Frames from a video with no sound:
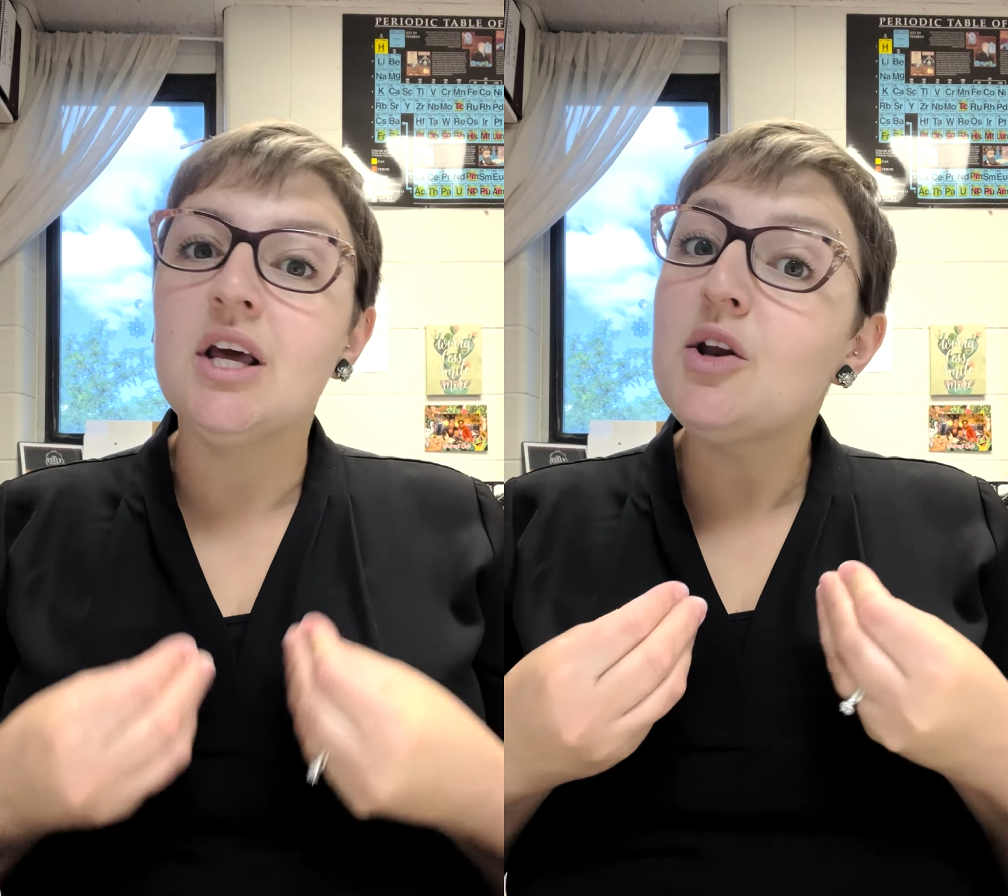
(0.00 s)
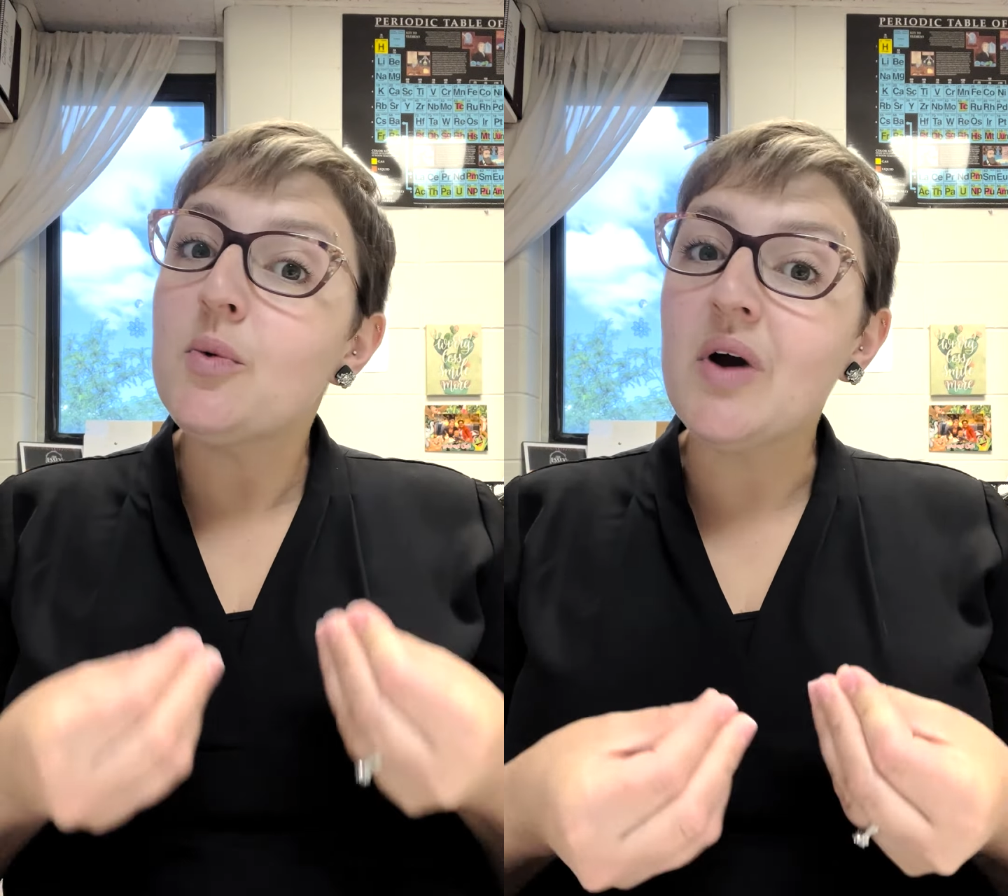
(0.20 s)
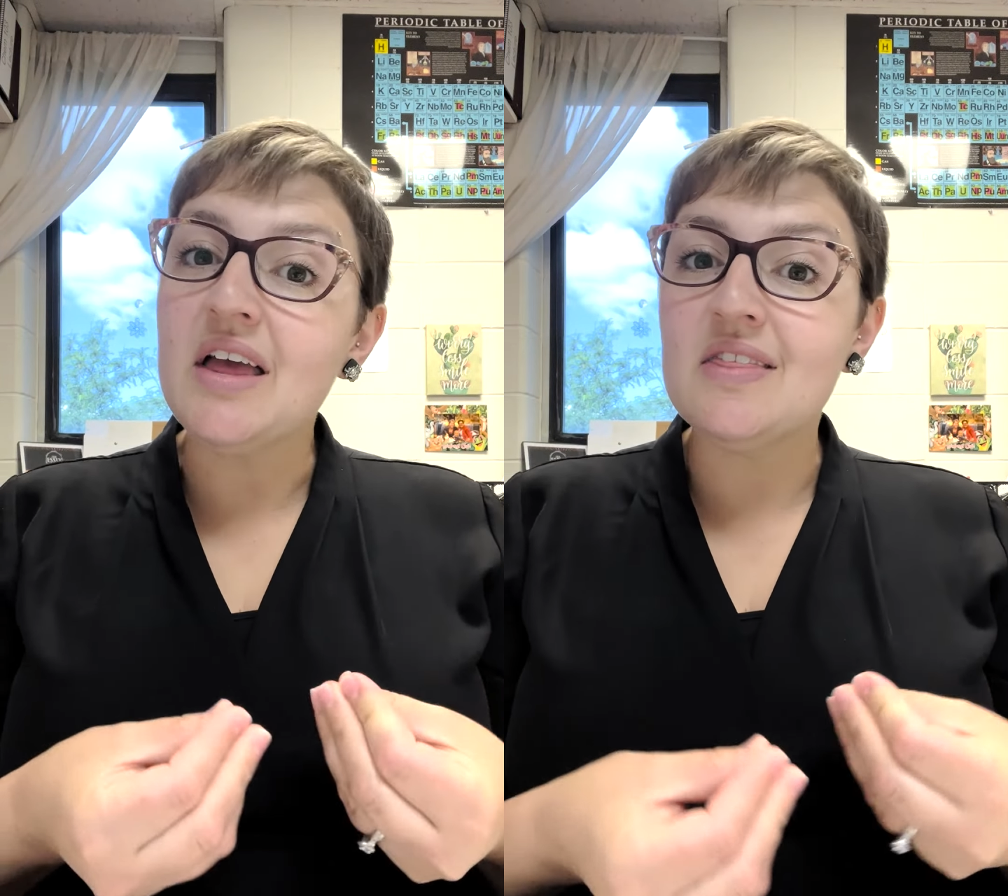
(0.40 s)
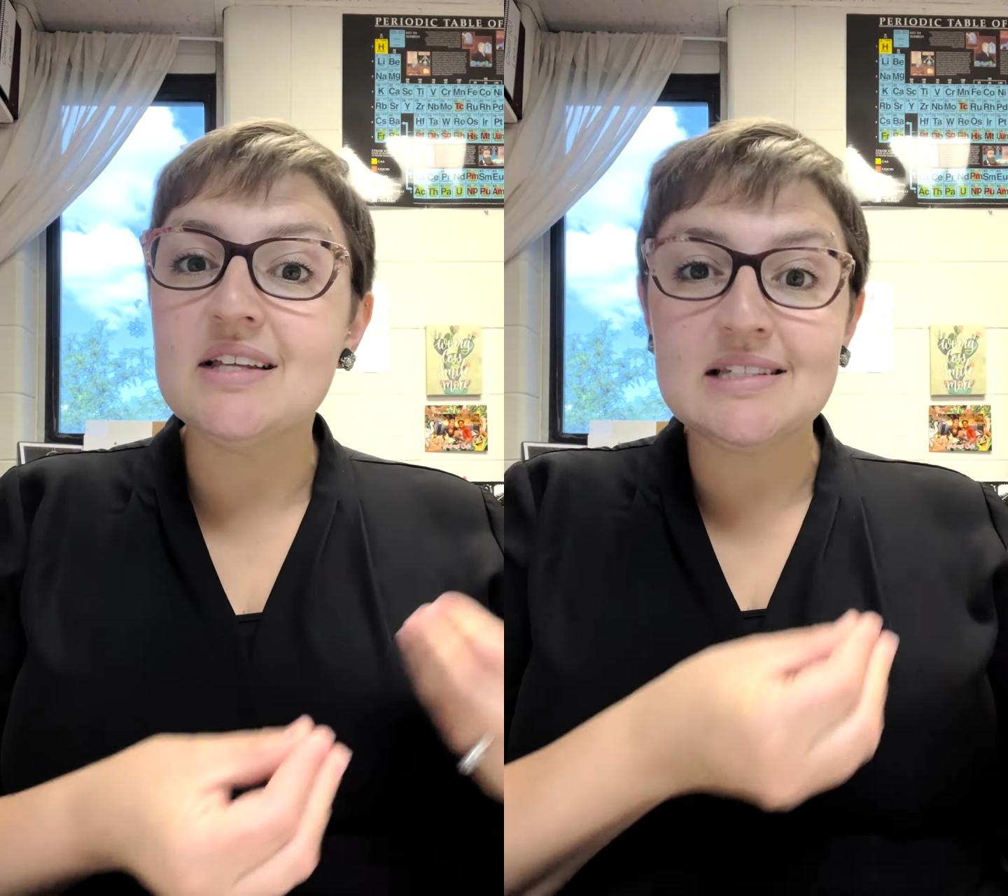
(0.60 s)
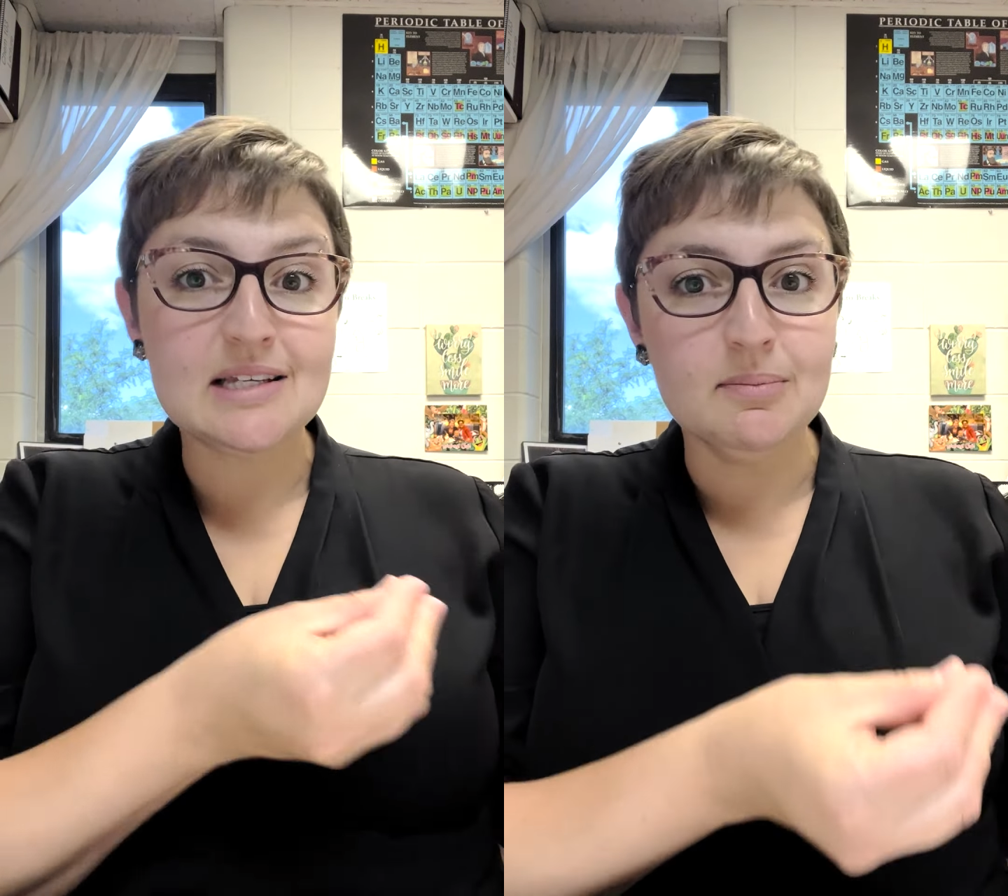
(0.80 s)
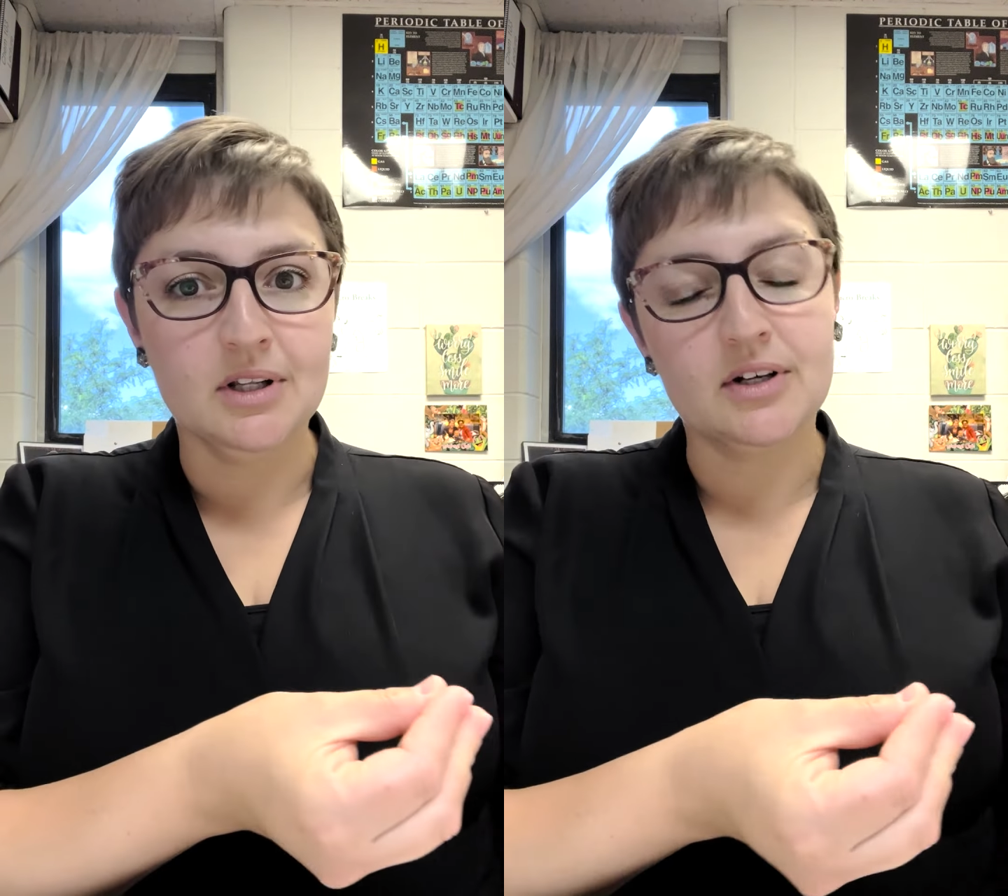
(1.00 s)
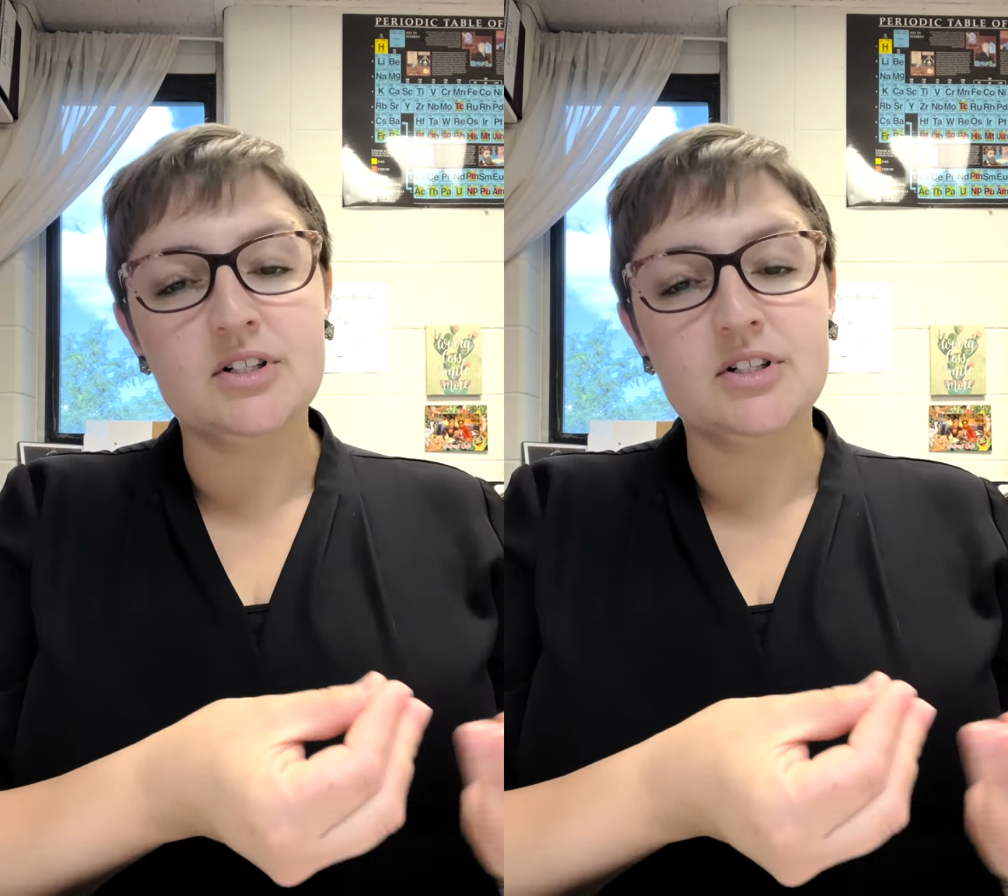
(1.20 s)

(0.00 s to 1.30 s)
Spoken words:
in a way that's similar